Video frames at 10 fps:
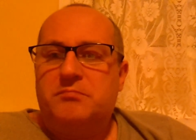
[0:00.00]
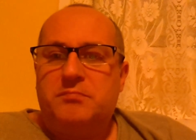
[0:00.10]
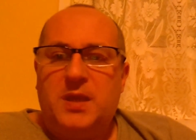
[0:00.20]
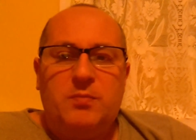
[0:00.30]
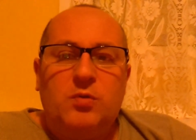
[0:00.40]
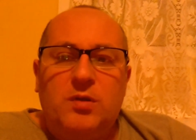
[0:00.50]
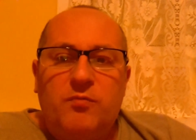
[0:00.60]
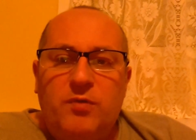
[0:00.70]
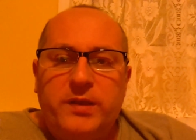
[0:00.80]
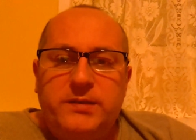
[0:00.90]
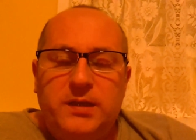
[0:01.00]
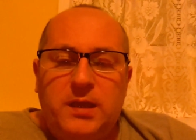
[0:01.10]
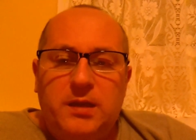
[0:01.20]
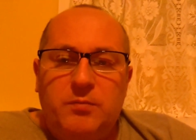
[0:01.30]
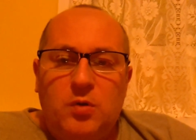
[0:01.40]
people not writing
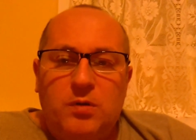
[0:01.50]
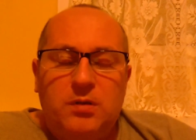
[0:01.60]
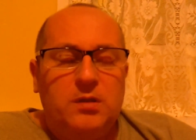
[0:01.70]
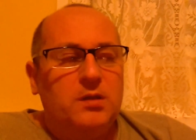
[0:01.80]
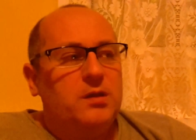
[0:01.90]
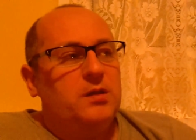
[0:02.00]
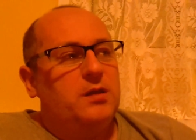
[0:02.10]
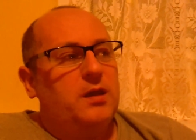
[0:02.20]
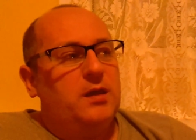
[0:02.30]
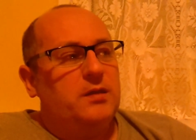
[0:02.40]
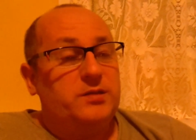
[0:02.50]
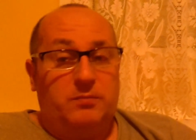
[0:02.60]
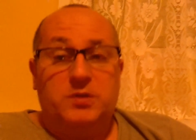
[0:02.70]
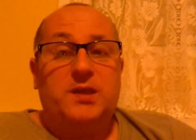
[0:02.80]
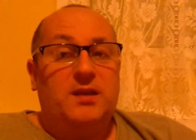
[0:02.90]
anymore. Uh,
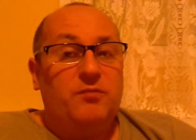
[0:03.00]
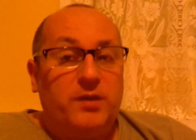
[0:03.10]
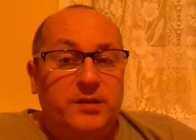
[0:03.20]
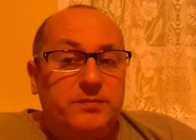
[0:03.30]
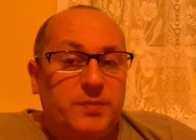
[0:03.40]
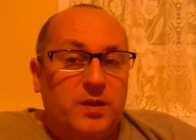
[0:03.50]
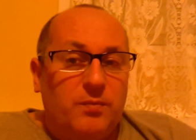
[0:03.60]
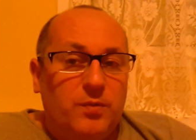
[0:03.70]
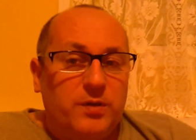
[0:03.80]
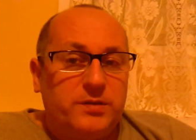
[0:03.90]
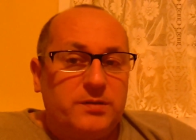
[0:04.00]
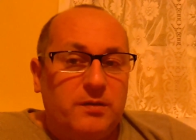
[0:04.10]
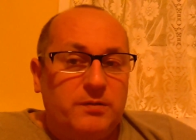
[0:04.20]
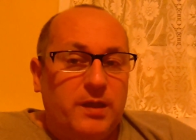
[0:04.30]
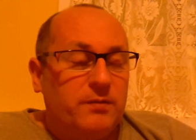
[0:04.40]
this handwriting has become worse,
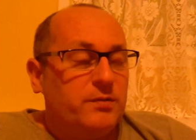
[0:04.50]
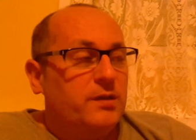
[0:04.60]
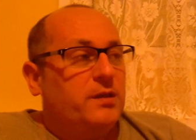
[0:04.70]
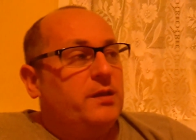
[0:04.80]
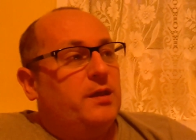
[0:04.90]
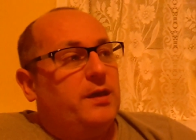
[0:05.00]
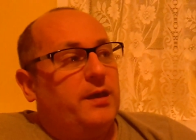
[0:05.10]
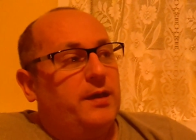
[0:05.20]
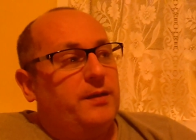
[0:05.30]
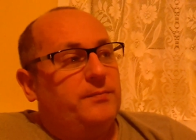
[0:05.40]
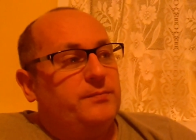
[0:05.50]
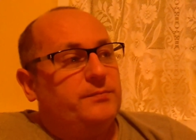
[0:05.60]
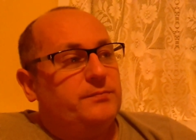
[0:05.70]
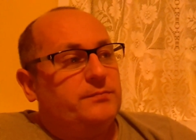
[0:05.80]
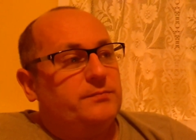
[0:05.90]
no doubt.
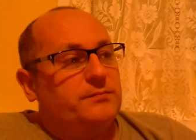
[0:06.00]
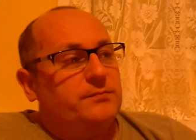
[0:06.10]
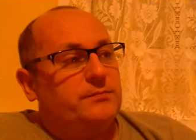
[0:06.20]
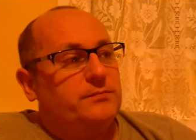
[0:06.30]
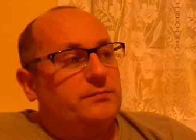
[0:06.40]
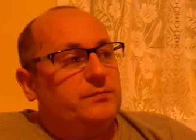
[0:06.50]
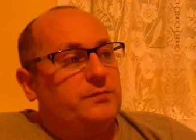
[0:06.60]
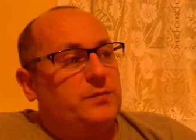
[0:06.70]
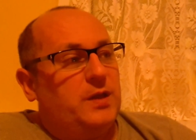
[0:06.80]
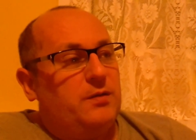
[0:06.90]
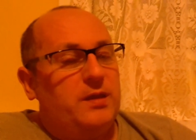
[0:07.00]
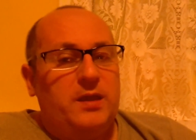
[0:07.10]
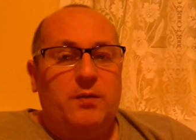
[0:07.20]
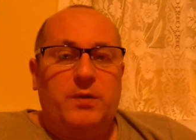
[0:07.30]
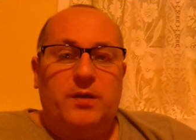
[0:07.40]
Um, yeah,
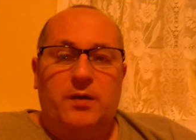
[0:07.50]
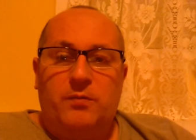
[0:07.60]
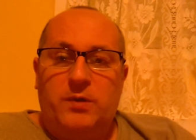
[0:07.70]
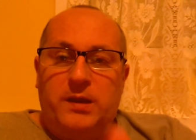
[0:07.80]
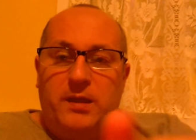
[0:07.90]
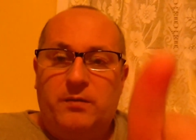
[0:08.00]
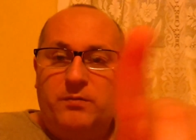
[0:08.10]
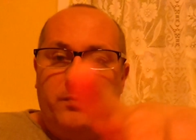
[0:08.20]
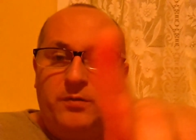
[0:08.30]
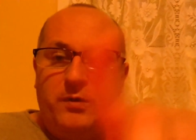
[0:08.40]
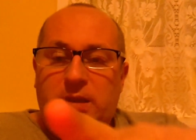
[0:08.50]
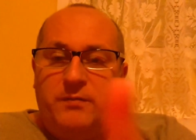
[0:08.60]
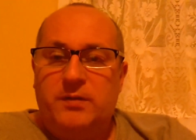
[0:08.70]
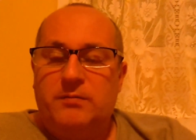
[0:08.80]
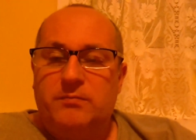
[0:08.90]
here we are. We're now not
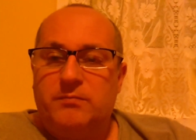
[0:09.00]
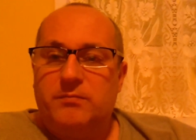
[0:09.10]
even